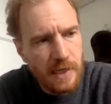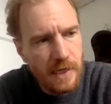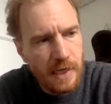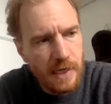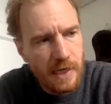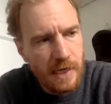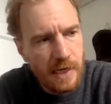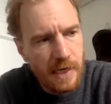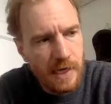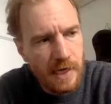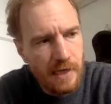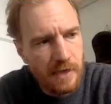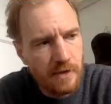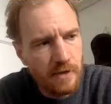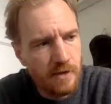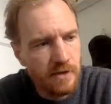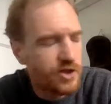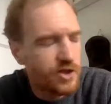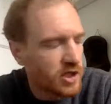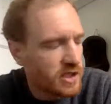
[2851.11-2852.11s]

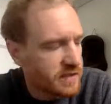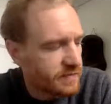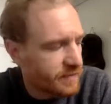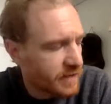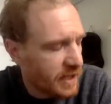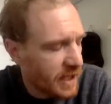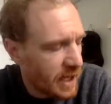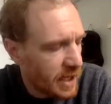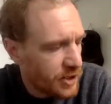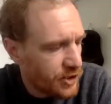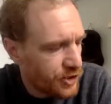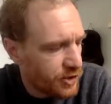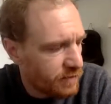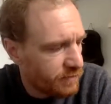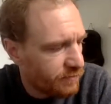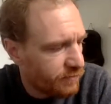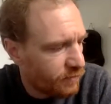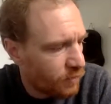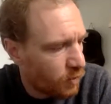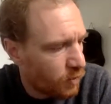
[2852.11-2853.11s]
and the
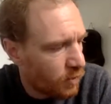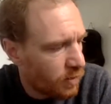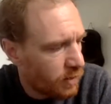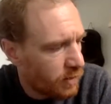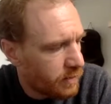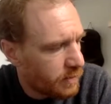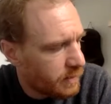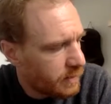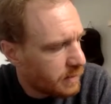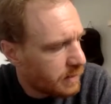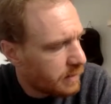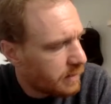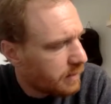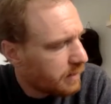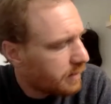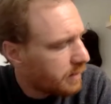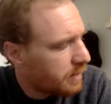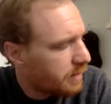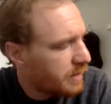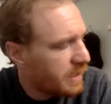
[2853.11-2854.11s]
justification for
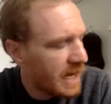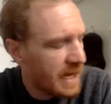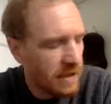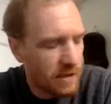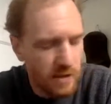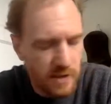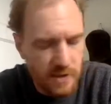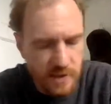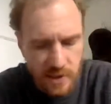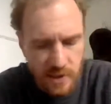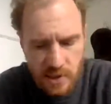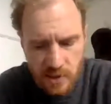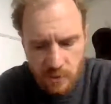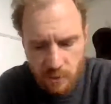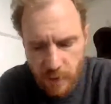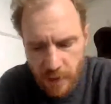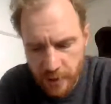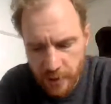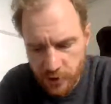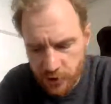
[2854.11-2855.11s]
the endless
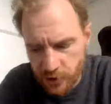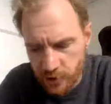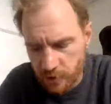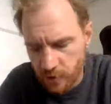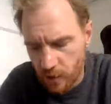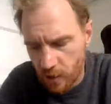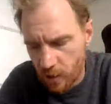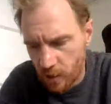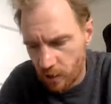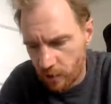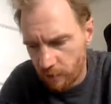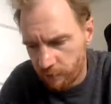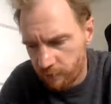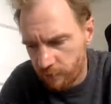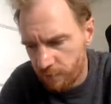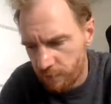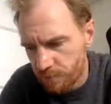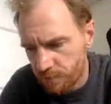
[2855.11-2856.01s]
expansion of